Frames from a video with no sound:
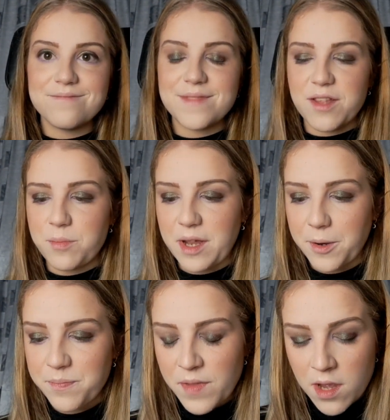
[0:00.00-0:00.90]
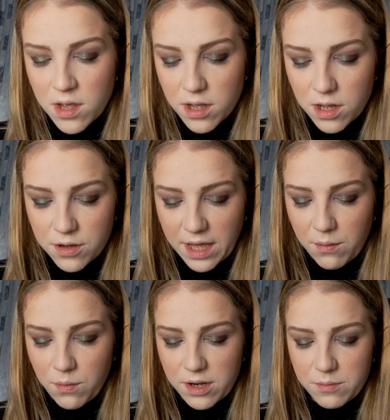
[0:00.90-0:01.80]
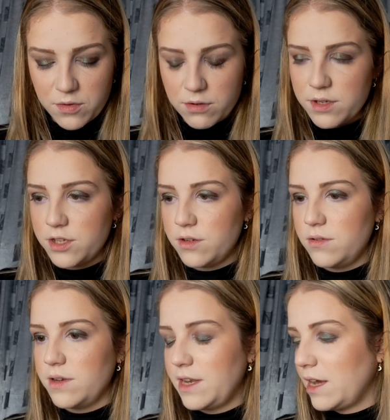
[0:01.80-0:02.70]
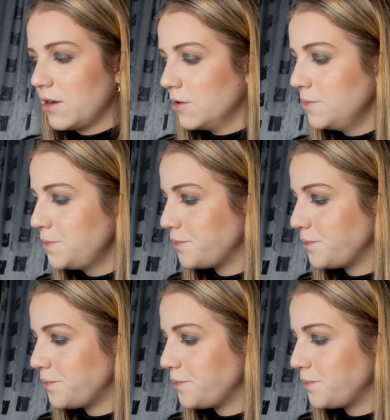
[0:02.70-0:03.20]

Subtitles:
That's better. Okay, what I'm going to do now